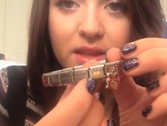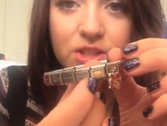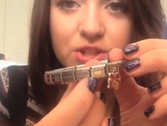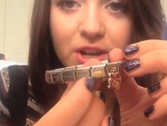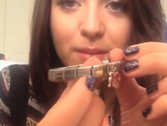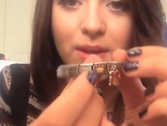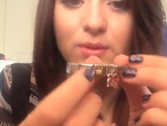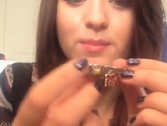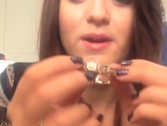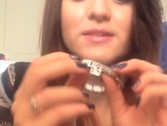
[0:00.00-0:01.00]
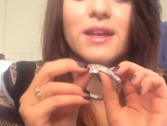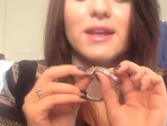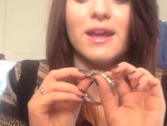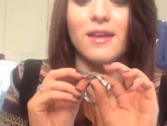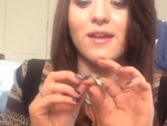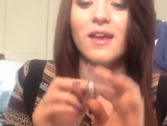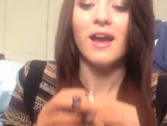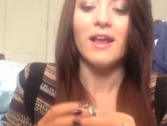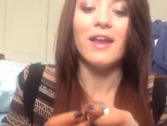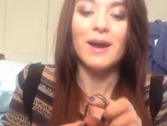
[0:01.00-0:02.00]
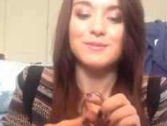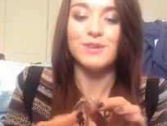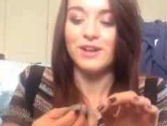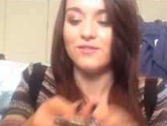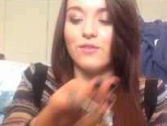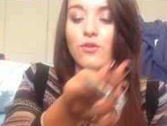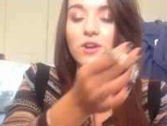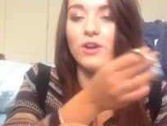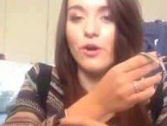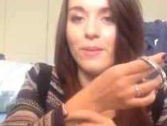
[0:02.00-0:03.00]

this charm here with a birthday cake and I absolutely love it I've already got a